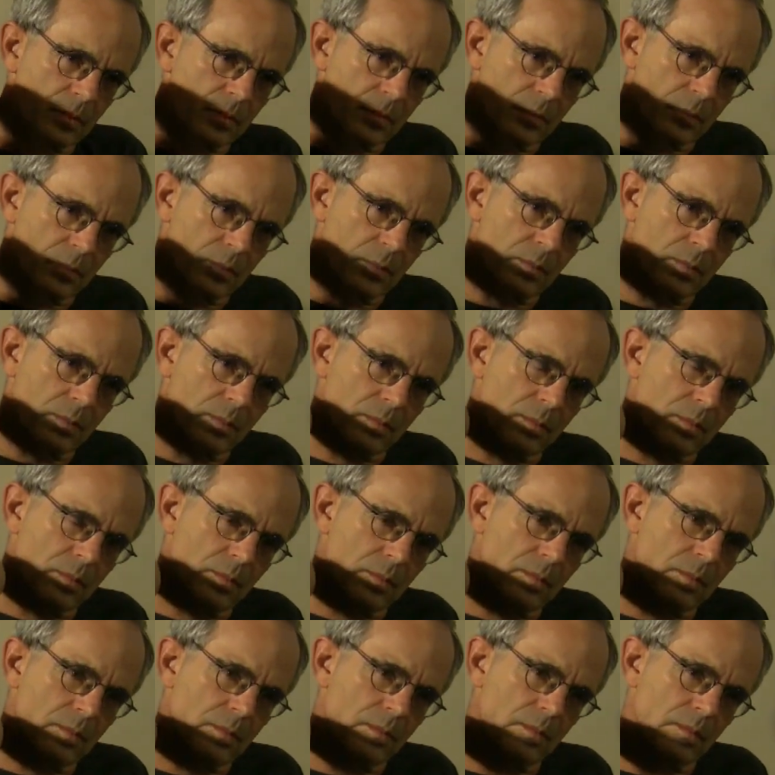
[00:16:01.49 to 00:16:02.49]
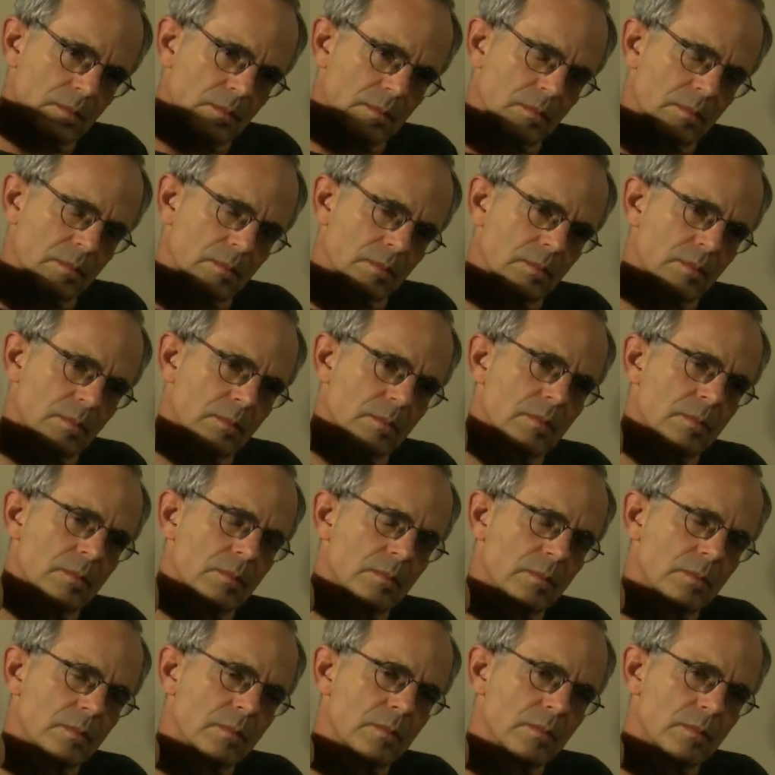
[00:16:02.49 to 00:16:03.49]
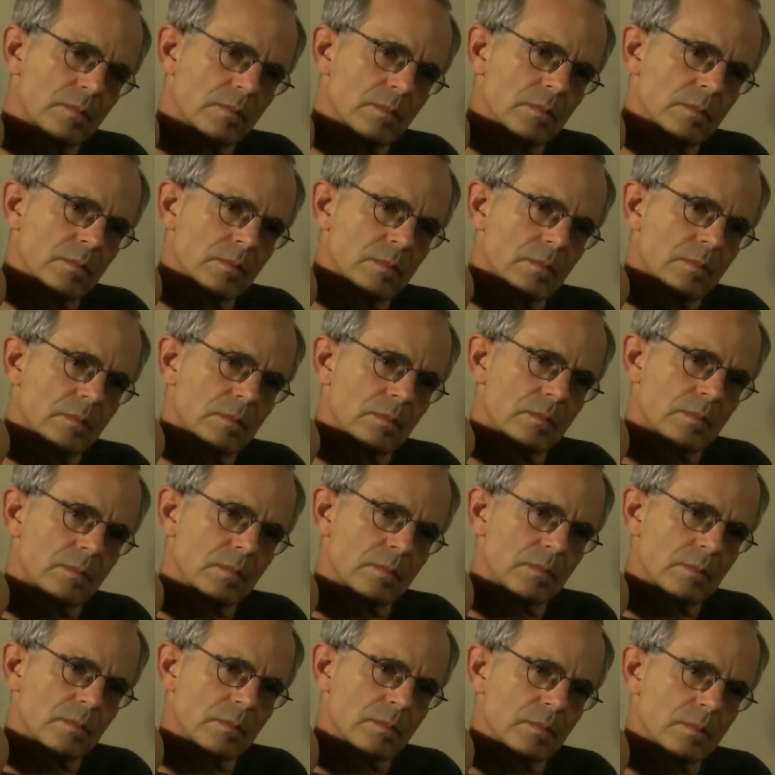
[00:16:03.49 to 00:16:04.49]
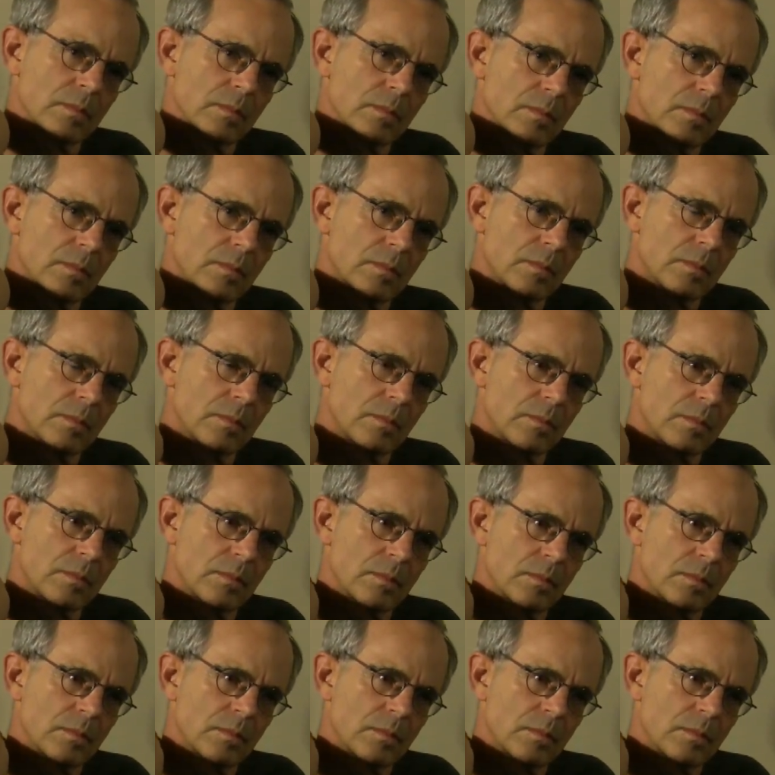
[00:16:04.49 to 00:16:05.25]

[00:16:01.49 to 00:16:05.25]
working with someone. Is that a correct assumption?